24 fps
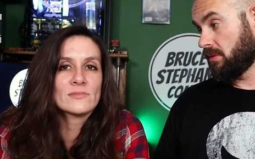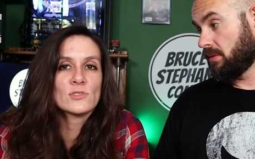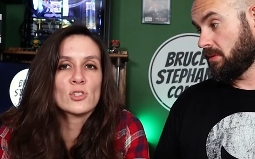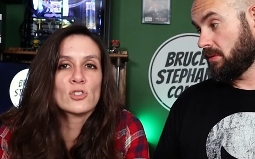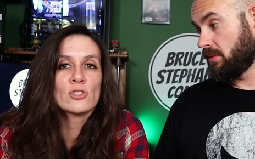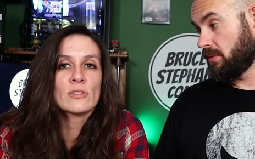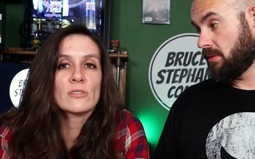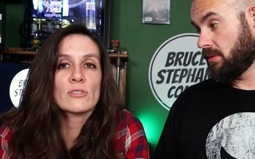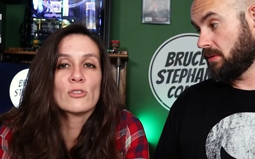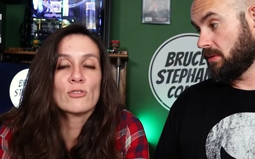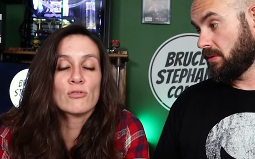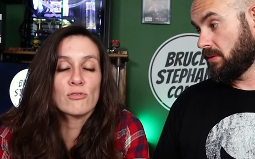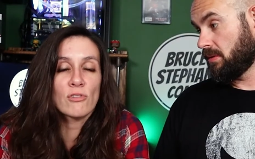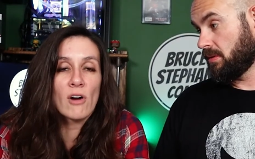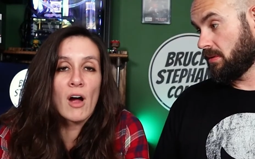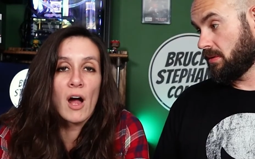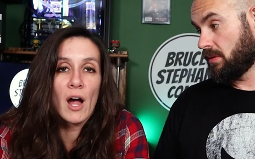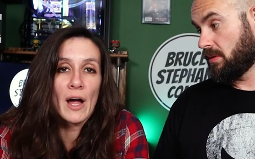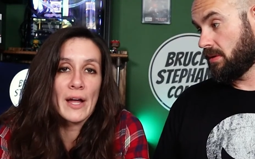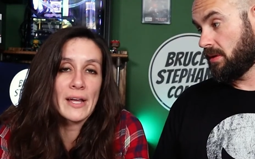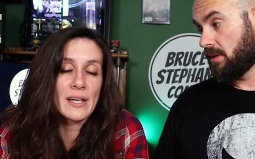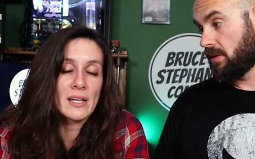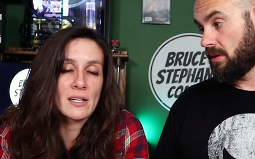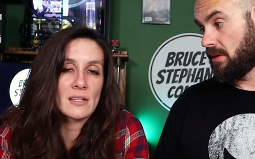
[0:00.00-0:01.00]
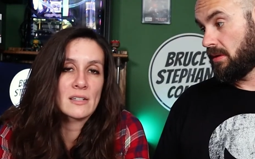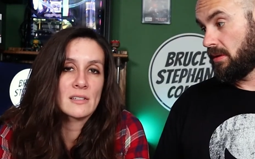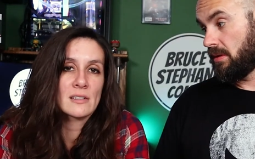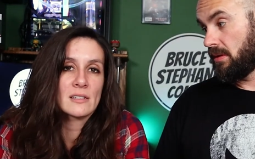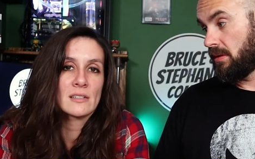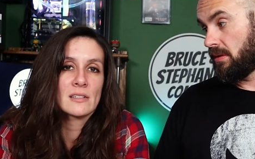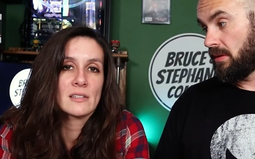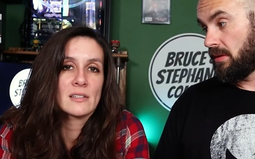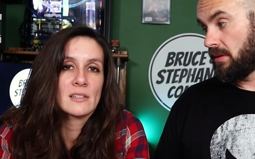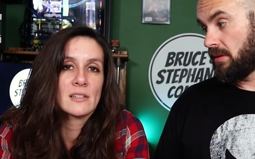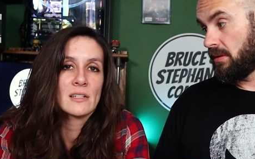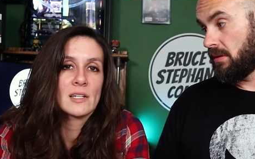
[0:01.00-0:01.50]
Speaker 1: You should cry.
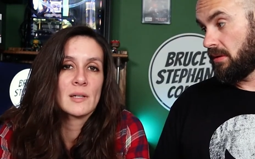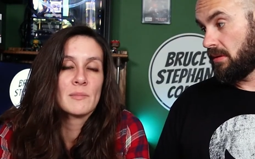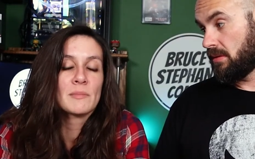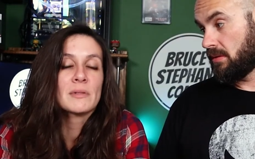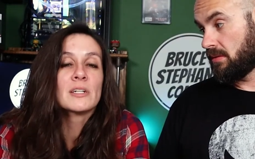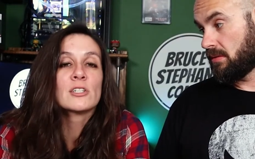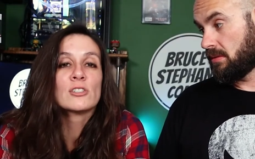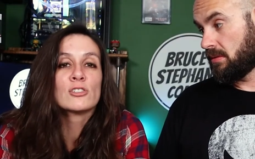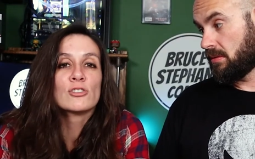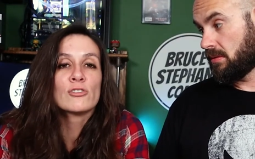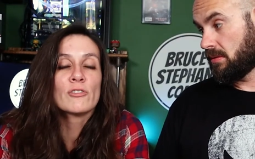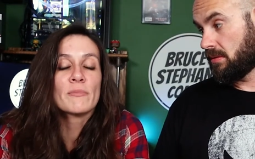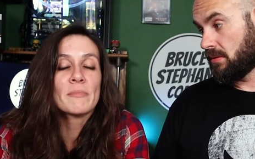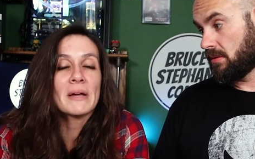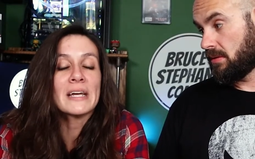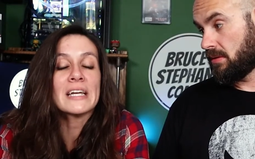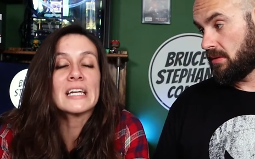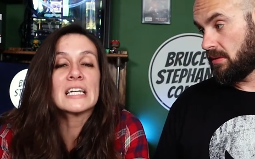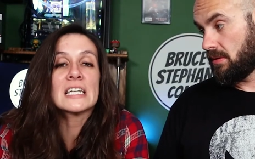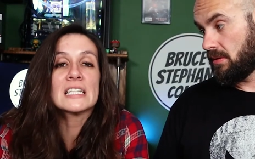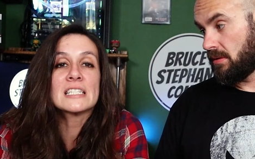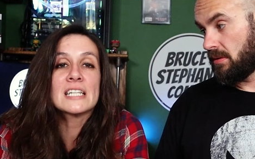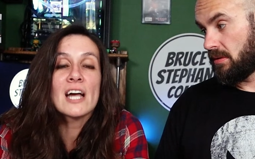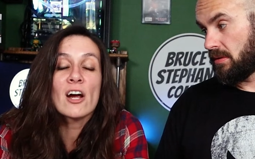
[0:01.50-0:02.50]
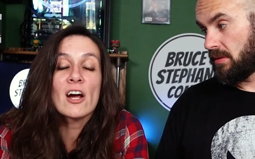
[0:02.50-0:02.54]
Because you're making